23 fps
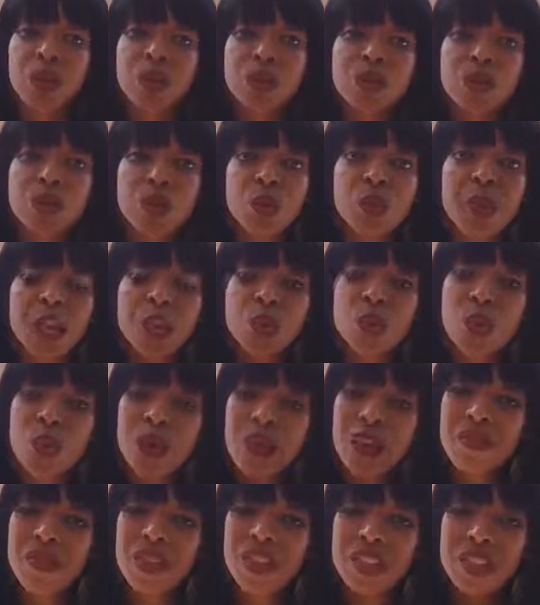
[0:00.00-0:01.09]
urge you to make sure
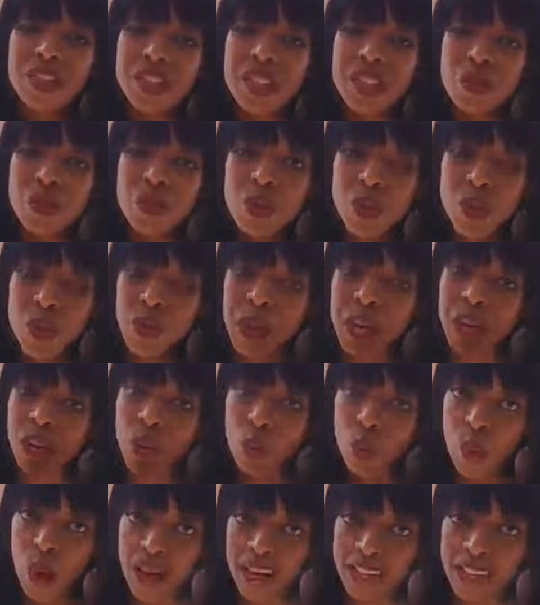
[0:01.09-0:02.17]
whatever adjustments you're making
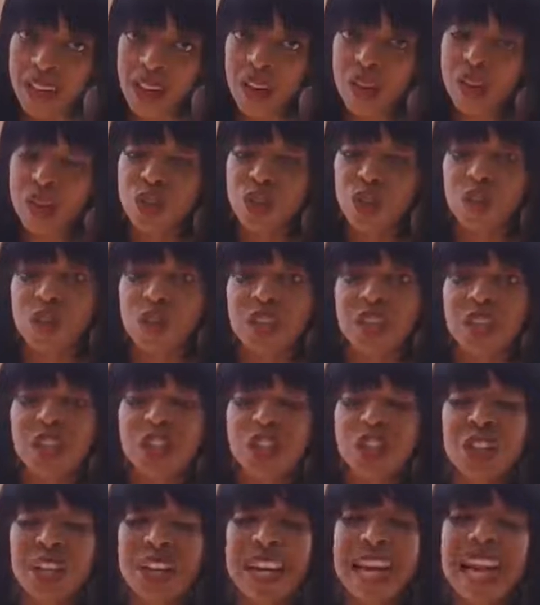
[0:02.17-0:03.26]
right now as you're
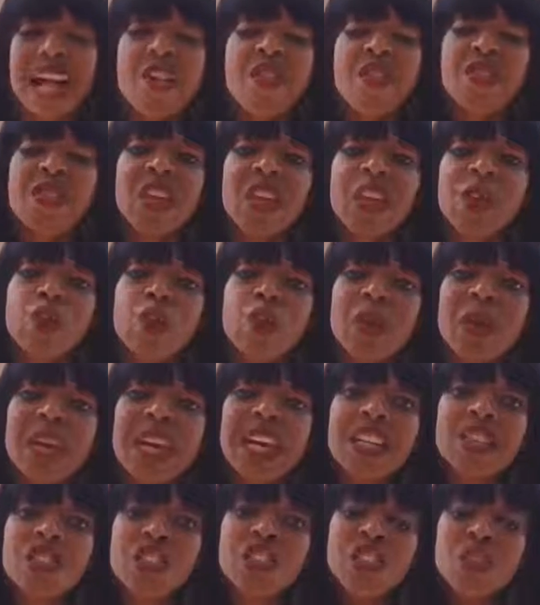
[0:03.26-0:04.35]
transitioning, they should be
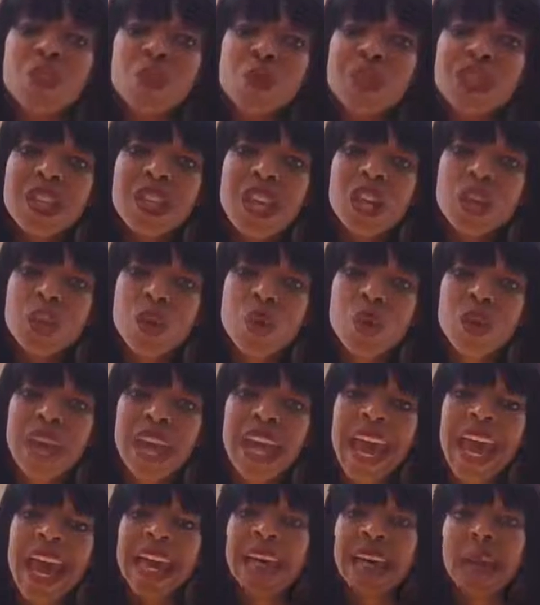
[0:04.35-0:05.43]
adjustments that you
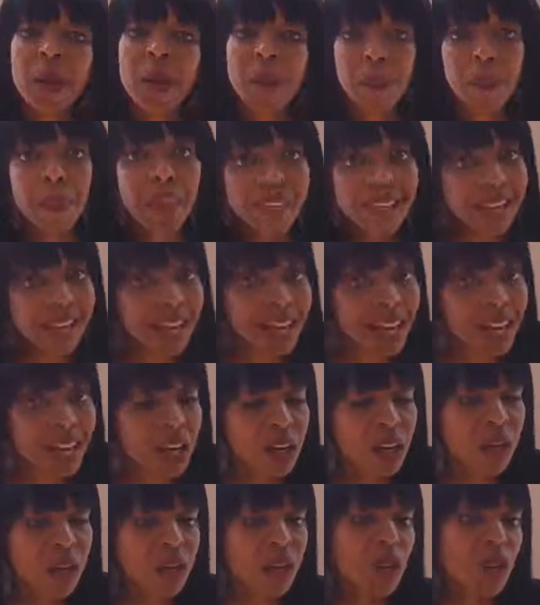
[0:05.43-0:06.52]
can
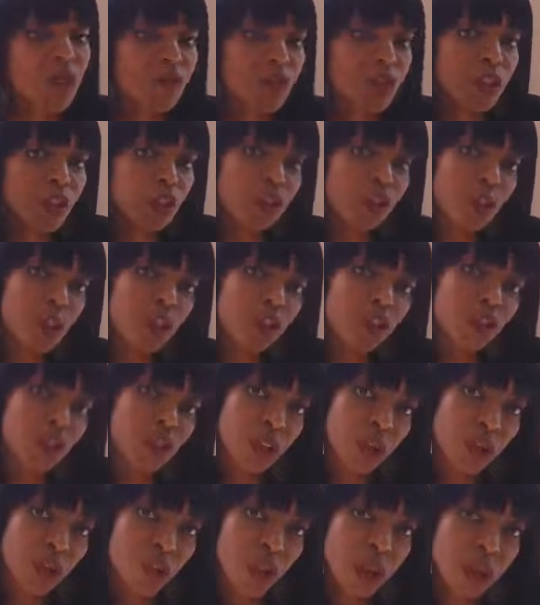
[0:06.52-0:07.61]
maintain for the duration
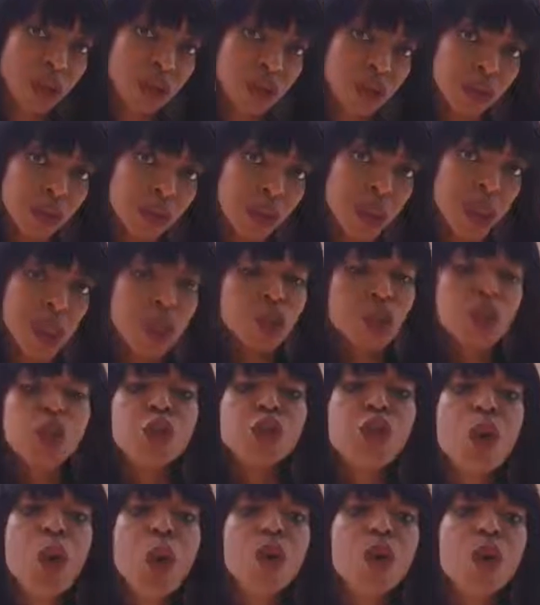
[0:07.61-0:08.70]
that you want to. So
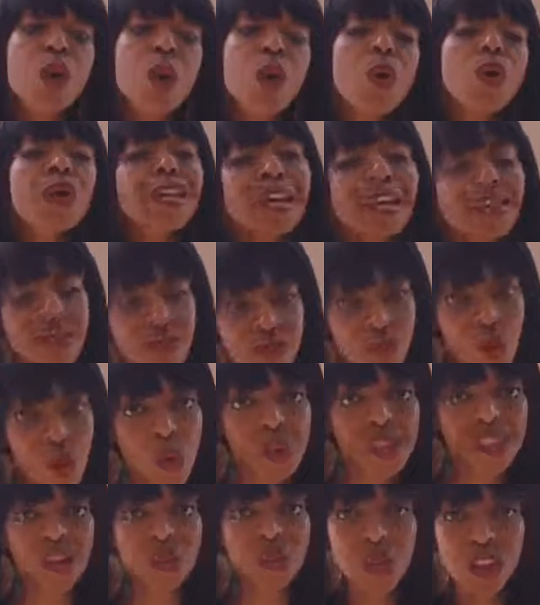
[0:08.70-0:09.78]
don't go, yes, of
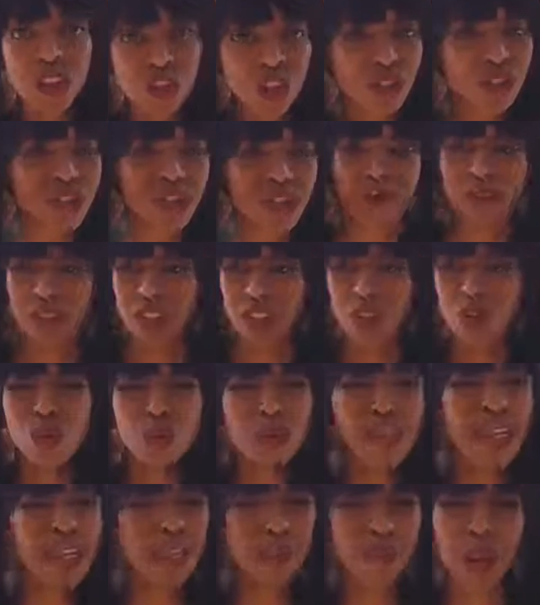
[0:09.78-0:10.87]
course, stretch yourself and do
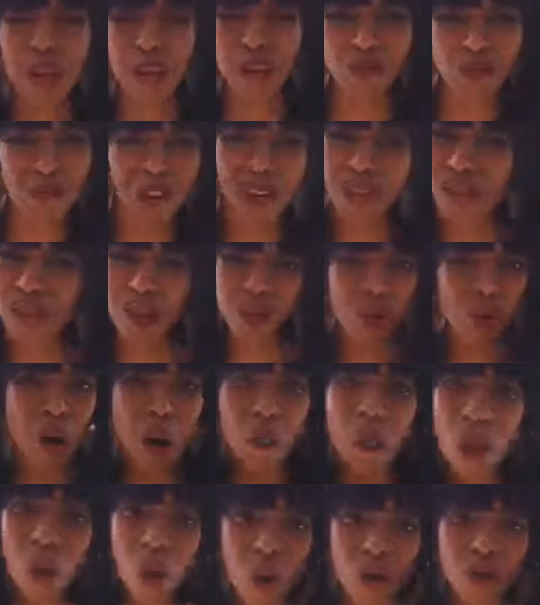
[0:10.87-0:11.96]
things by faith. I'm
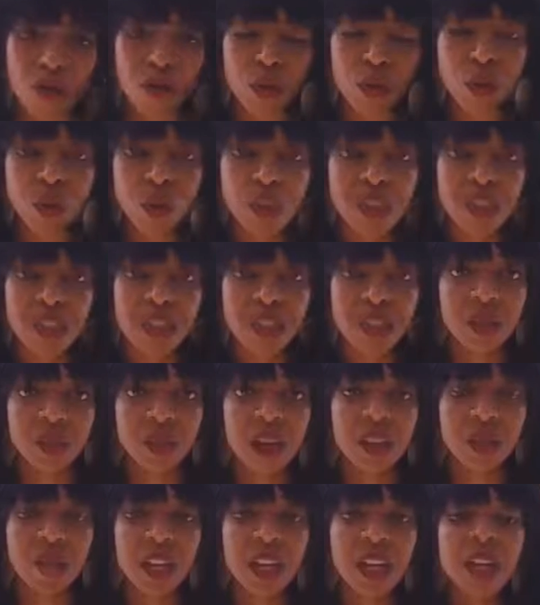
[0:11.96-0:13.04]
all for doing things
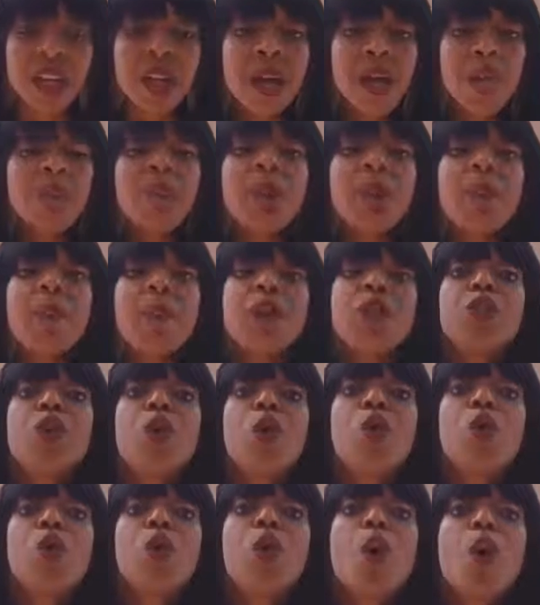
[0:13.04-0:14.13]
by faith. But
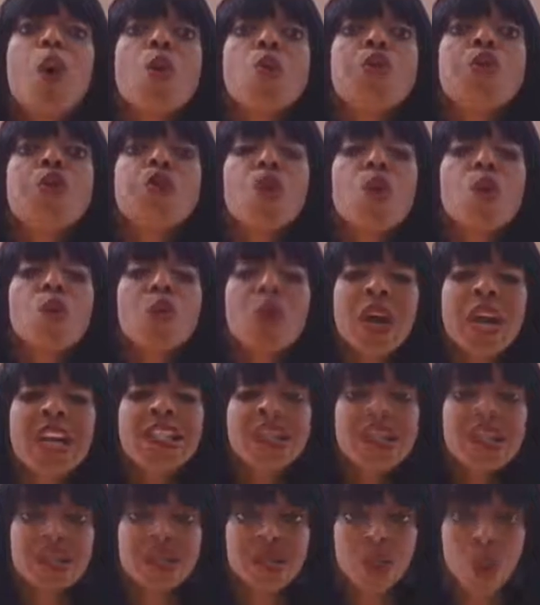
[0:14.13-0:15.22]
don't go so
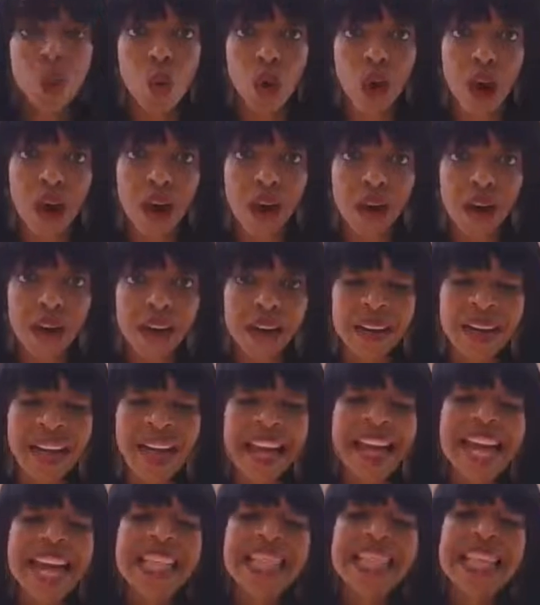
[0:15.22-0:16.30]
crazy and so hard
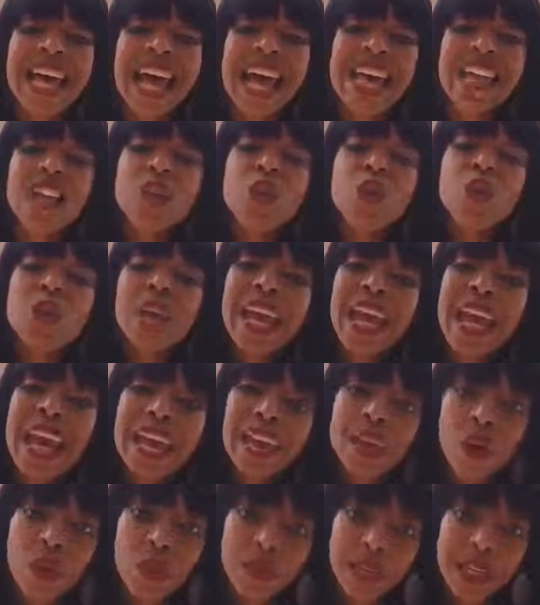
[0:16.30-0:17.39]
that you
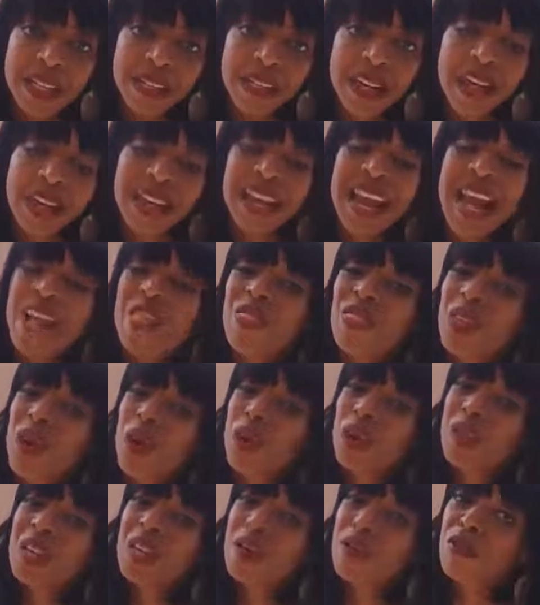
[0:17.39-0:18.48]
cannot maintain. And
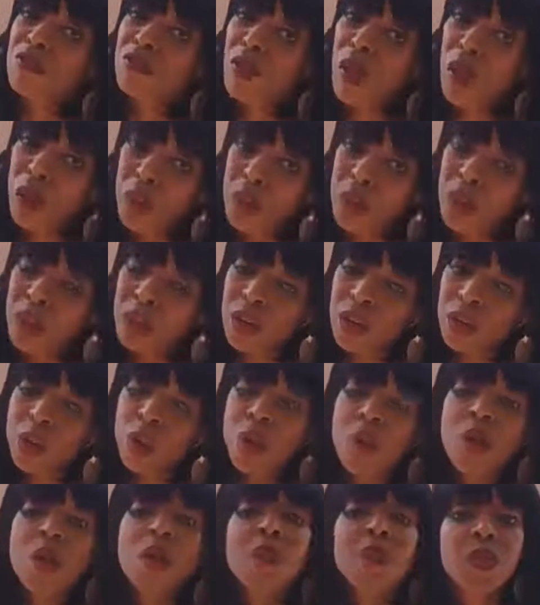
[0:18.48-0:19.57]
those that are following
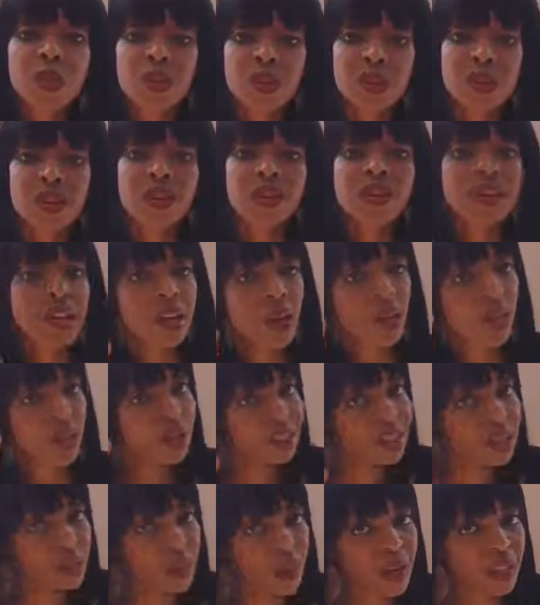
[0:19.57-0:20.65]
you, those that are saying, okay,
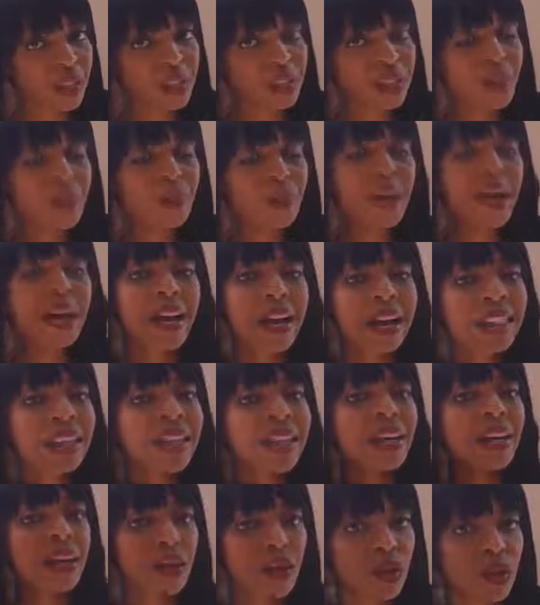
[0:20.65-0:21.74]
despite the setback, I
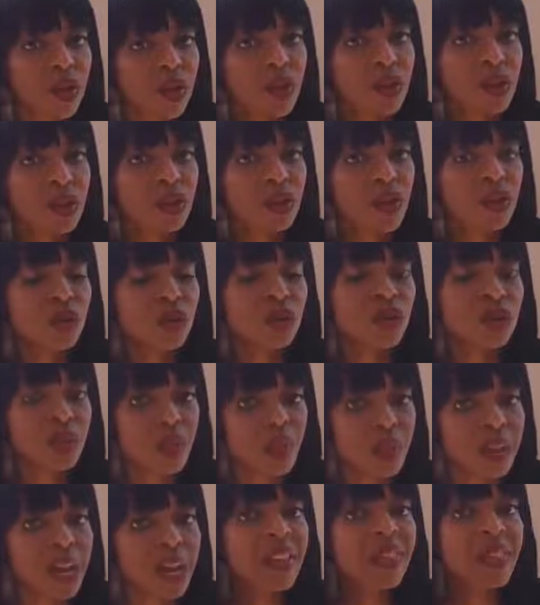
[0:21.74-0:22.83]
think, he's onto
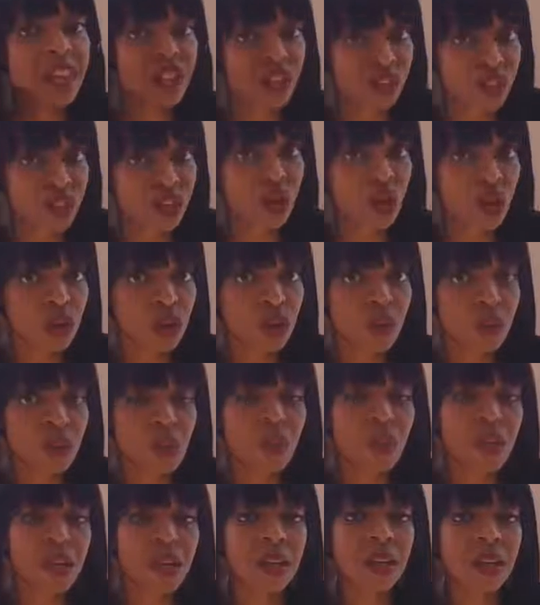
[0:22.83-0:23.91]
something. I think she's onto
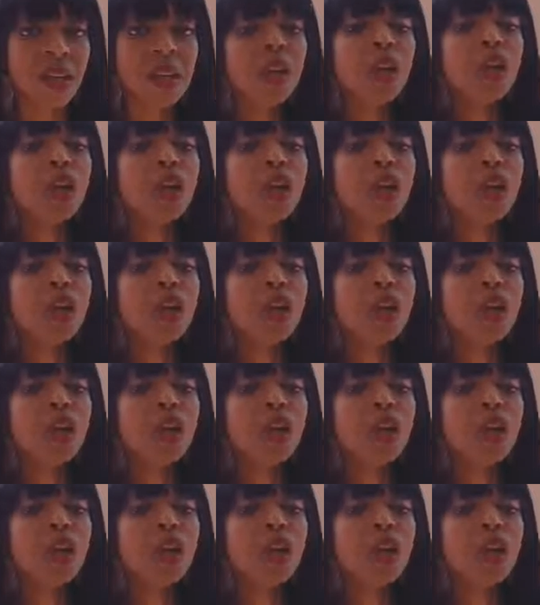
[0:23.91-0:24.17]
something.